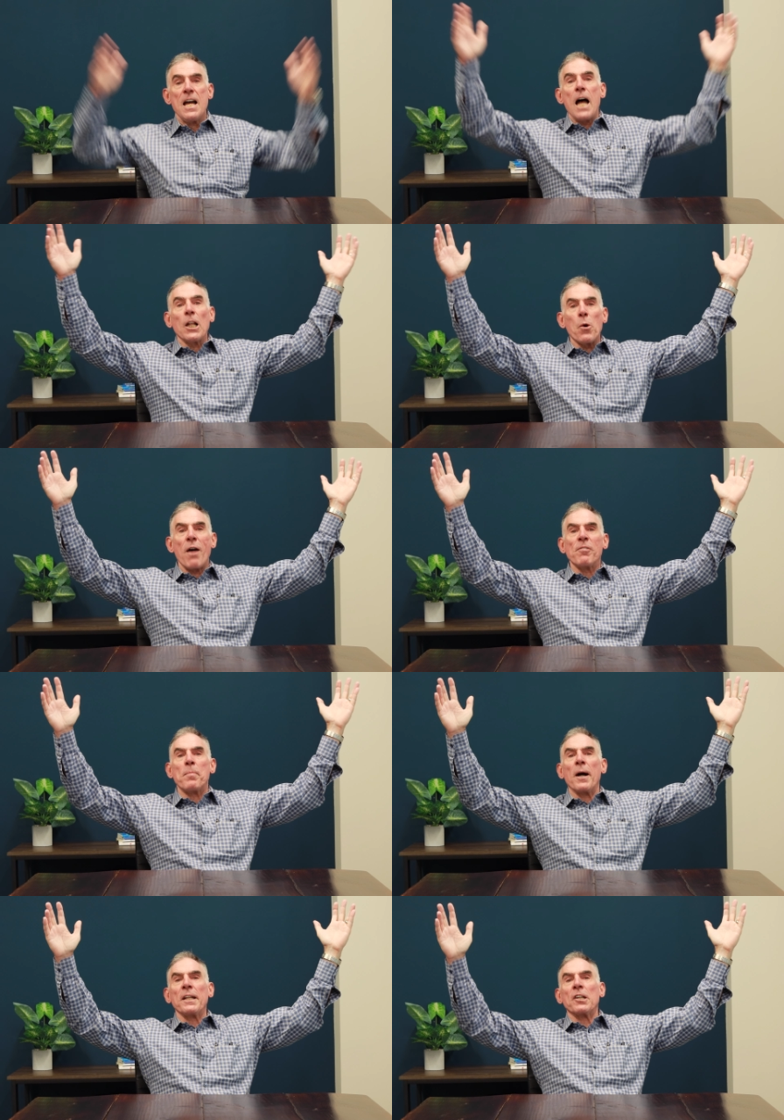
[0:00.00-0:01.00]
Hello,
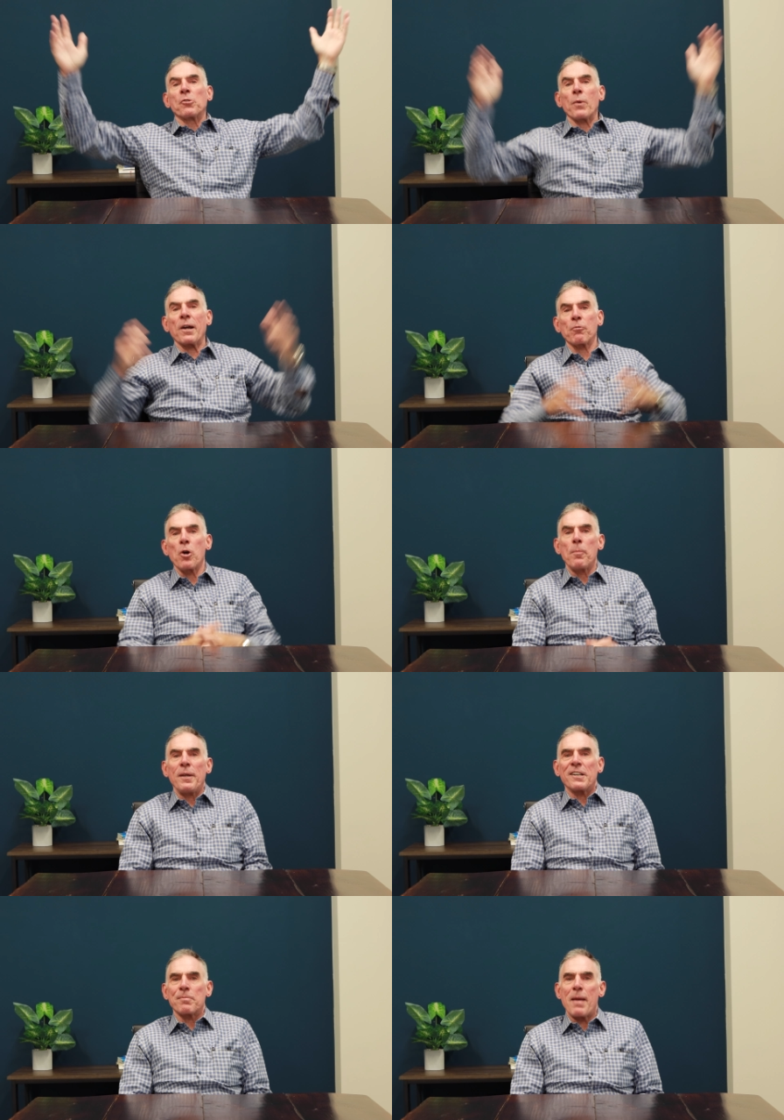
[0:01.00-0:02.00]
everybody. It's Rick
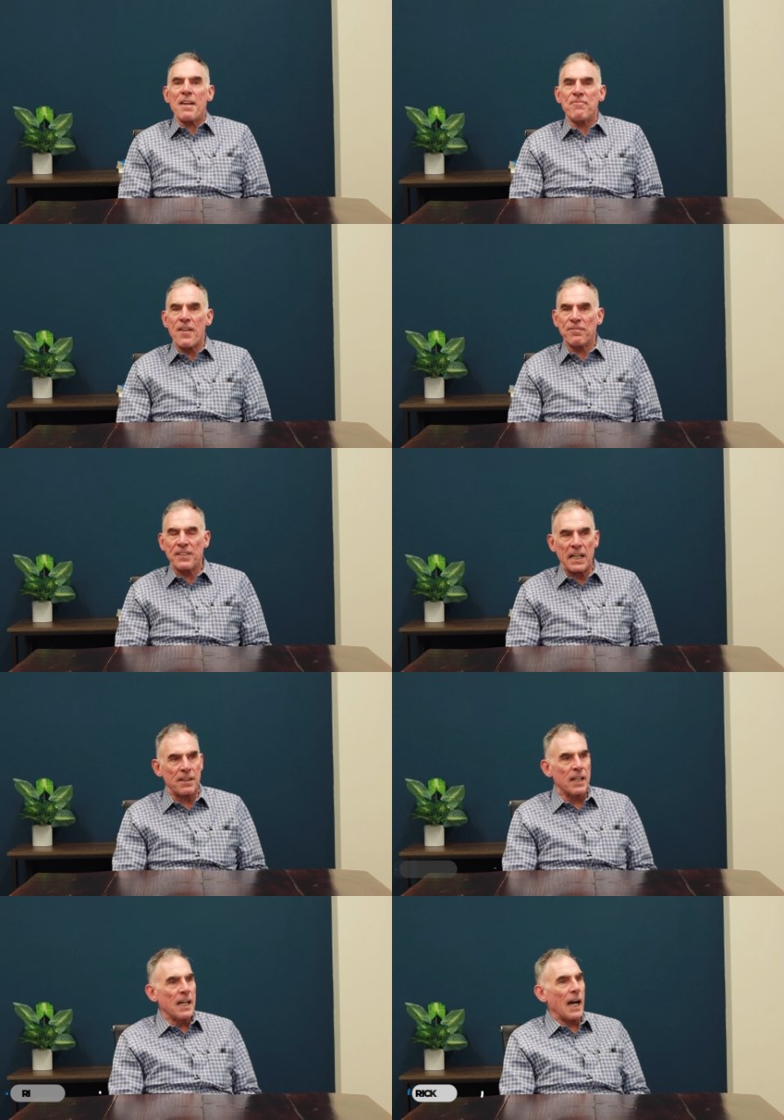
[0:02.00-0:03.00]
Ruby. It's May
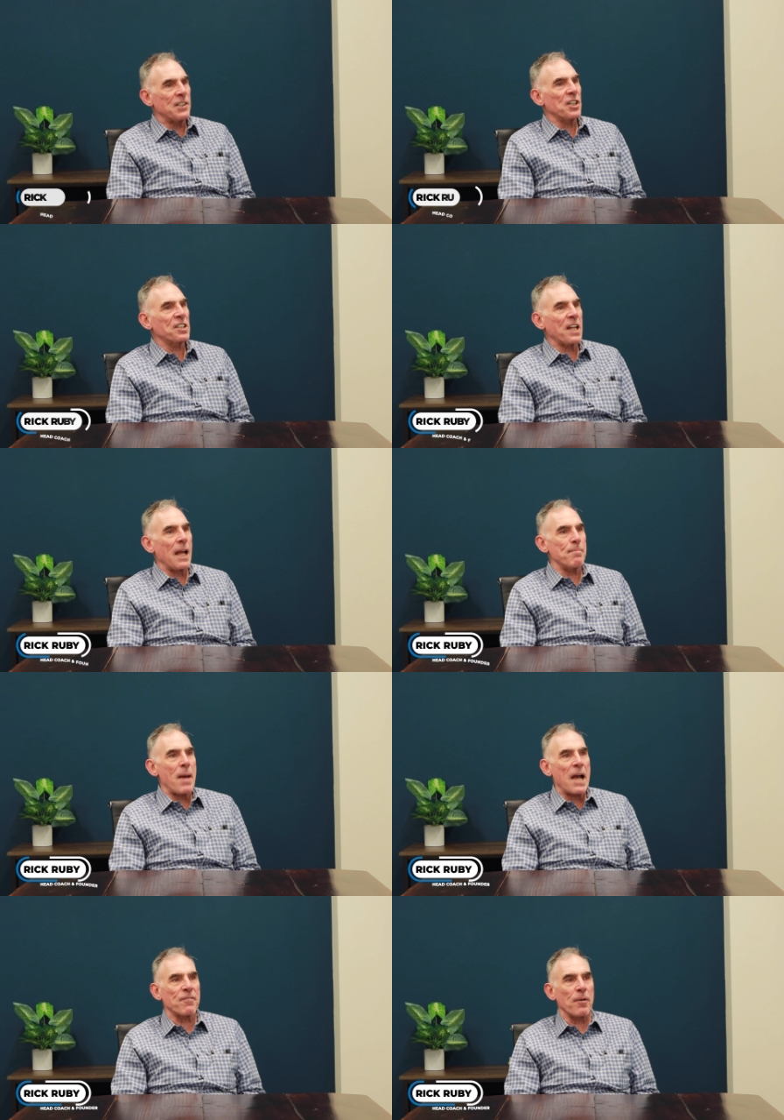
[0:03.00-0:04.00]
15th. I just came
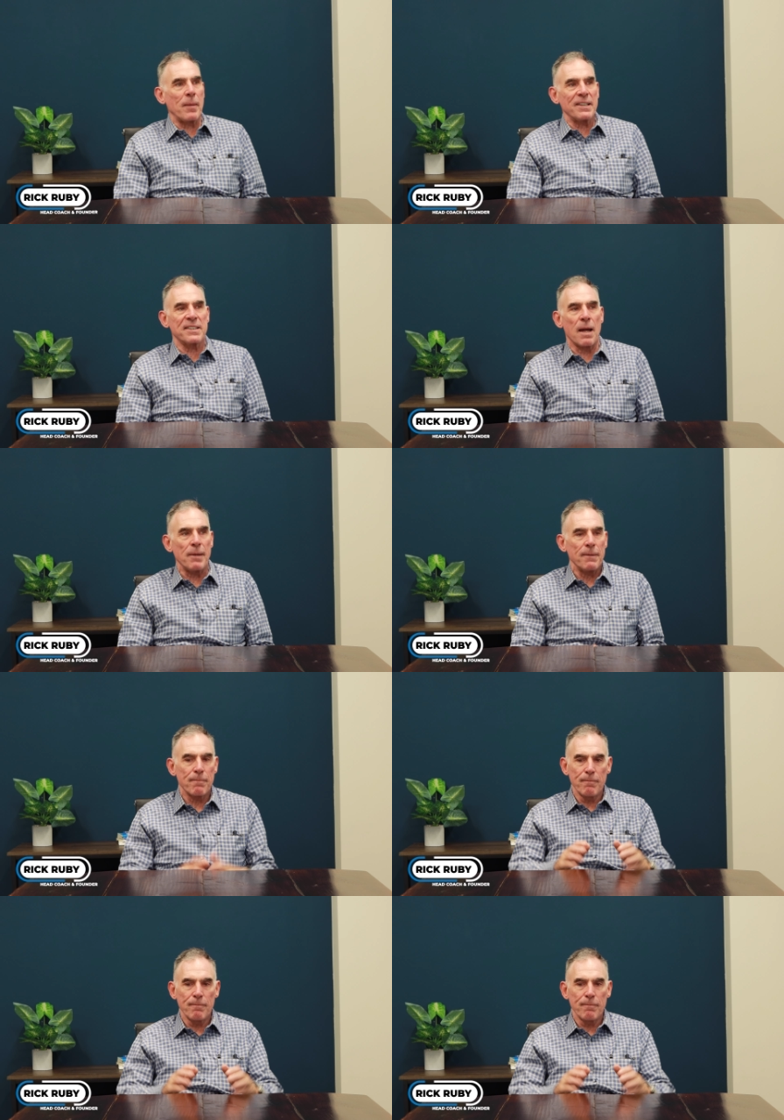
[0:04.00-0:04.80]
back from my summit.